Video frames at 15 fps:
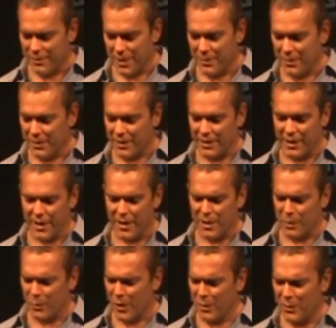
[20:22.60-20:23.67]
They really
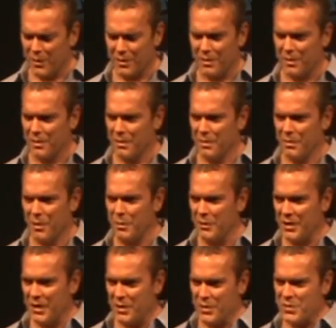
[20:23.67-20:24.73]
care. Why
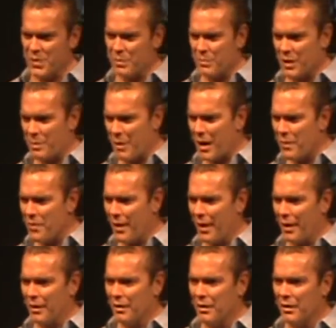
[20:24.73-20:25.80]
don't they do something about
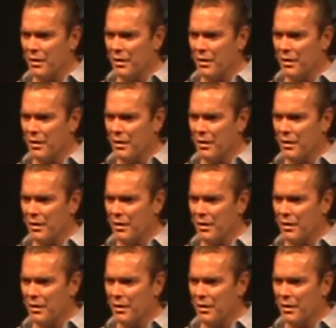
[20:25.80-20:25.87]
that?